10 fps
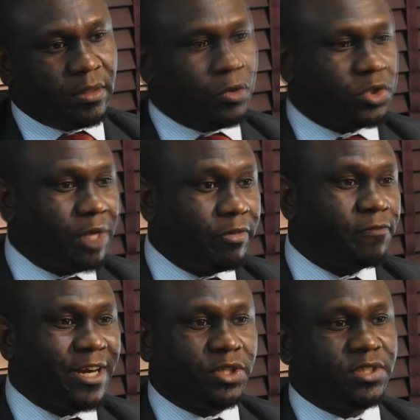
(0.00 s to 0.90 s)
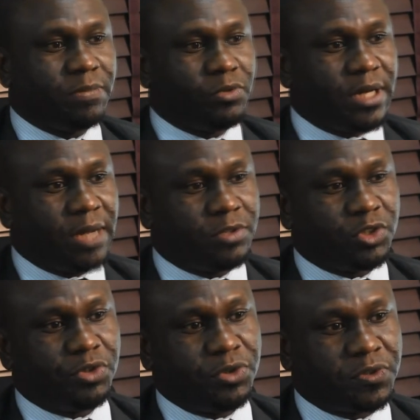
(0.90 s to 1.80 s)
We also have a fracture table that helps
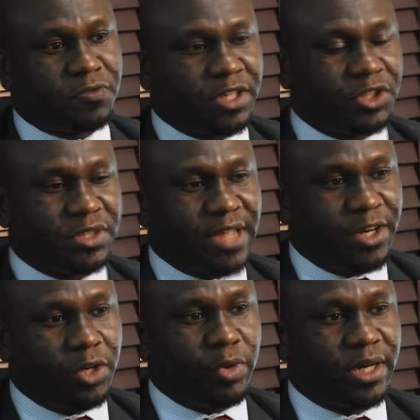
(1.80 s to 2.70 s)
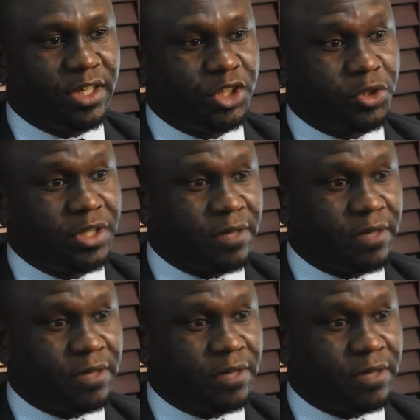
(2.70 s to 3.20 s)
us reduce fractures adequately during